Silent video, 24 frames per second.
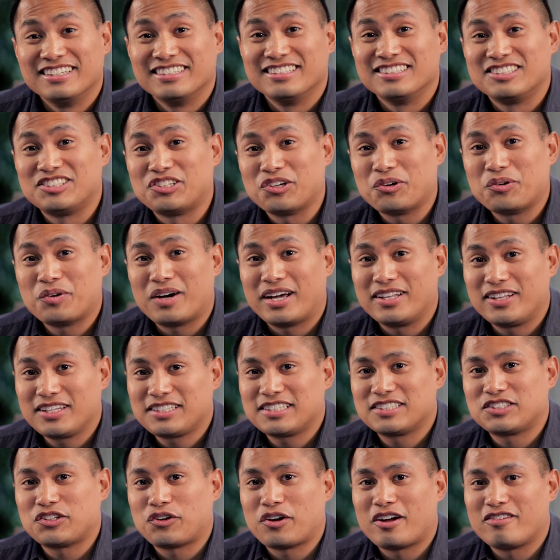So I'd like to
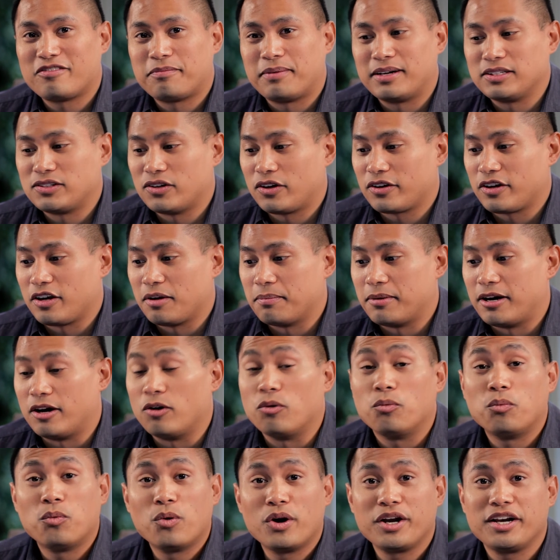start off by talking about
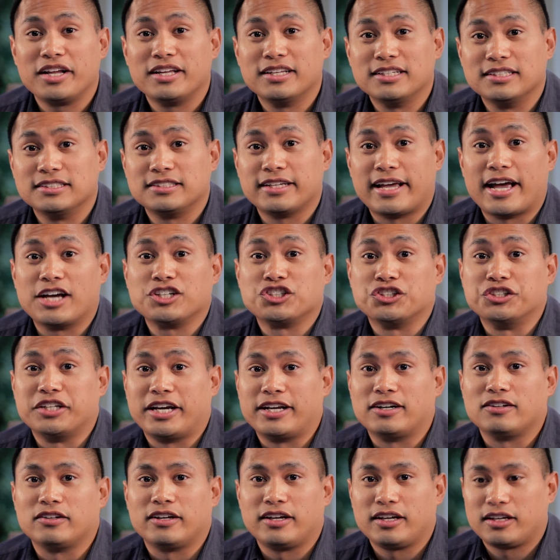what is Azure
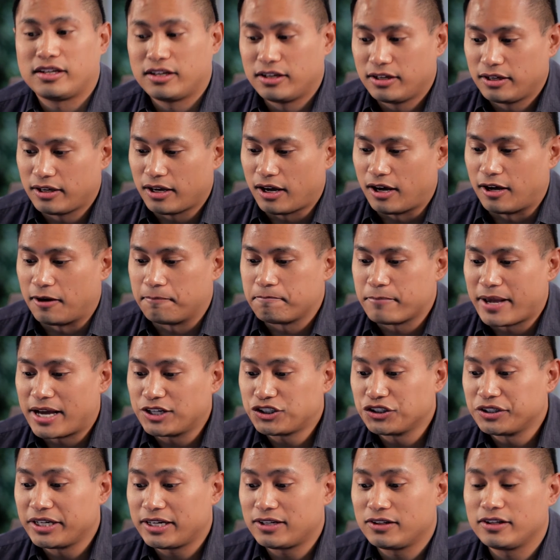Data Lake. Uh,
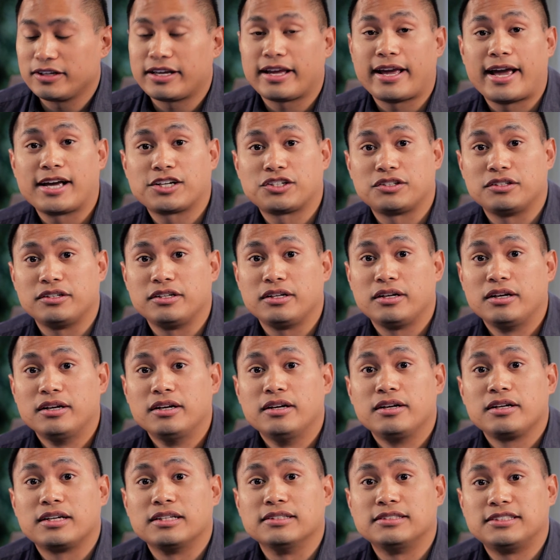Azure Data Lake actually
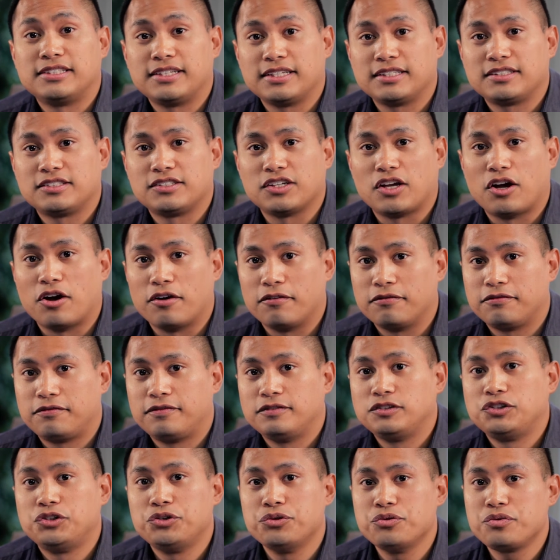consists of
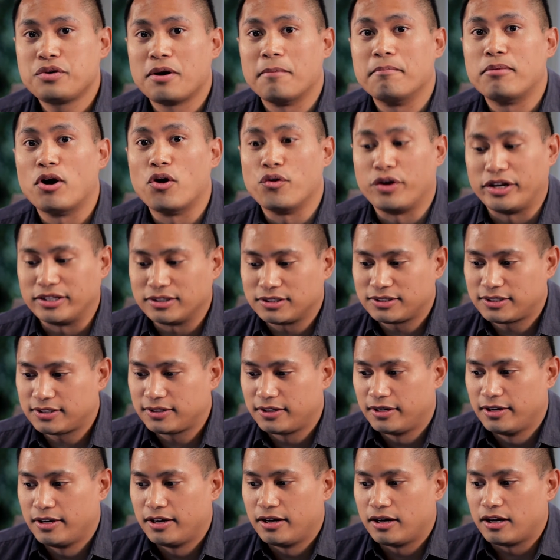two components.
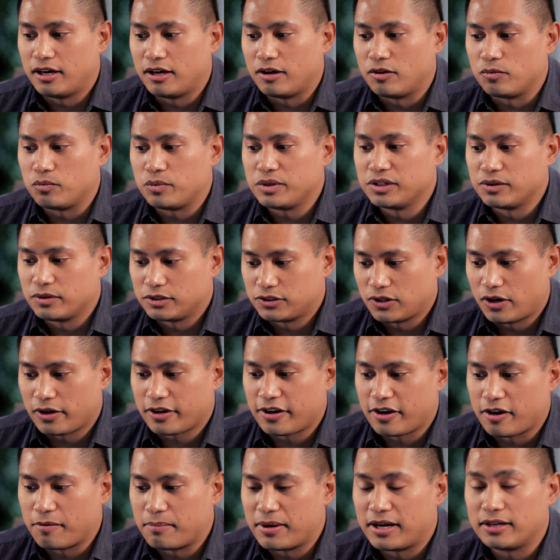Uh, we're
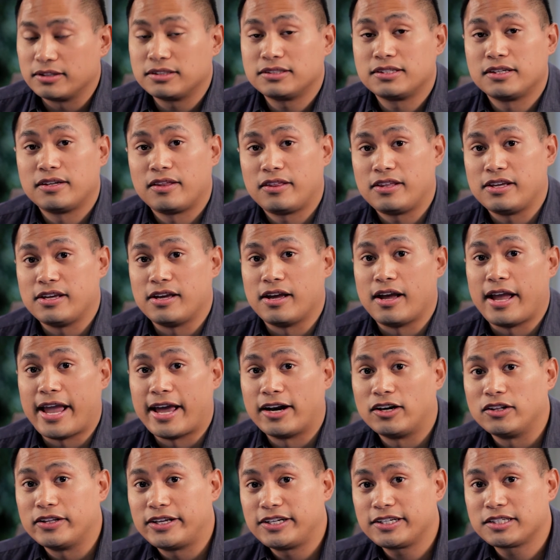talking about the
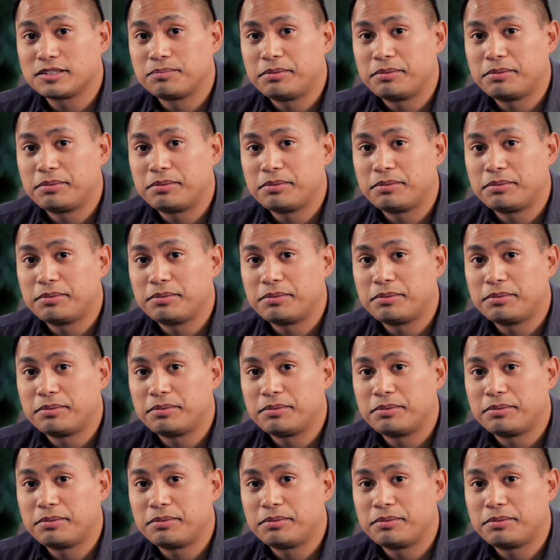analytics